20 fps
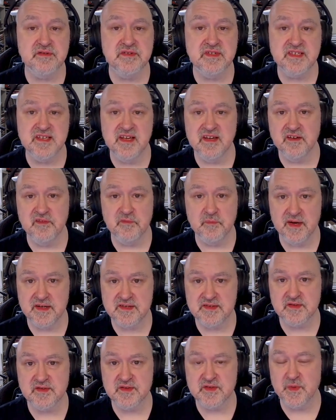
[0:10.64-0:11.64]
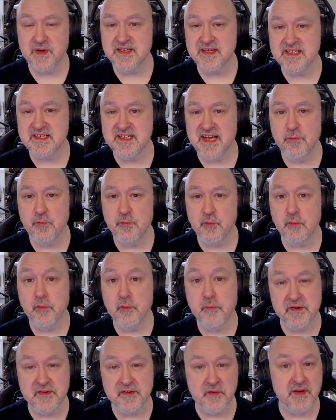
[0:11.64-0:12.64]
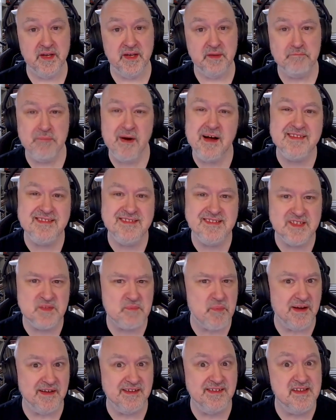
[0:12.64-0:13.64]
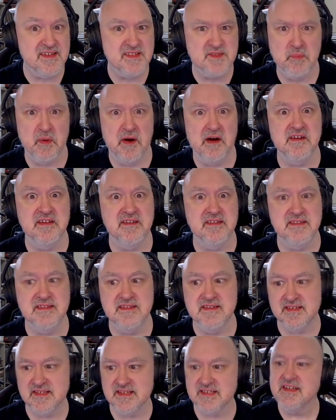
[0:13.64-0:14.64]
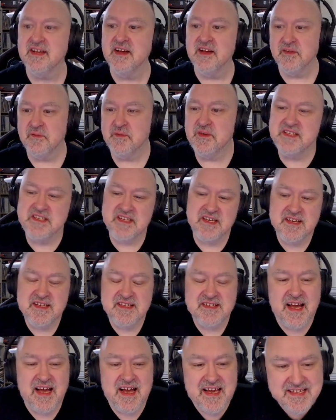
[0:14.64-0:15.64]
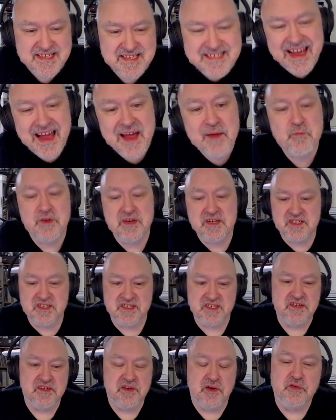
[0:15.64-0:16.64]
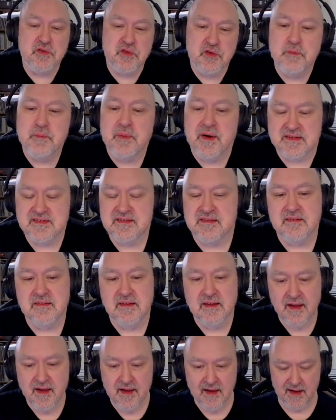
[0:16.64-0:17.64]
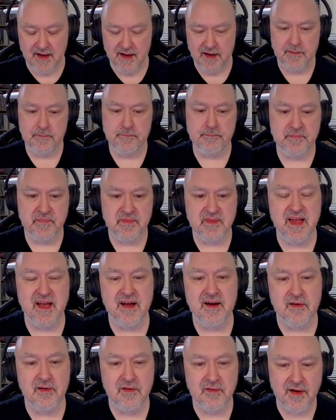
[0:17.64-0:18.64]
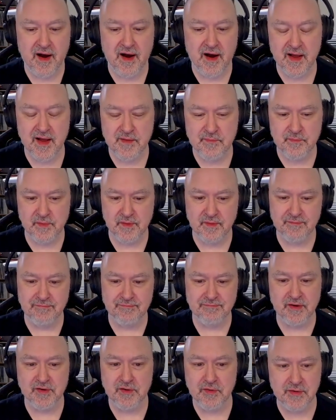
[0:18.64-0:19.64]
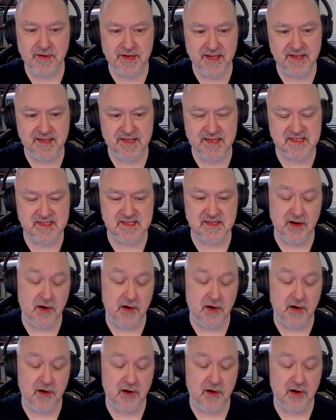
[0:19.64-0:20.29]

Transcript: set of puzzles, where today we will be doing Buns, Buns, Buns, which is a sandwich Sudoku puzzle. Um, now, I'm recording this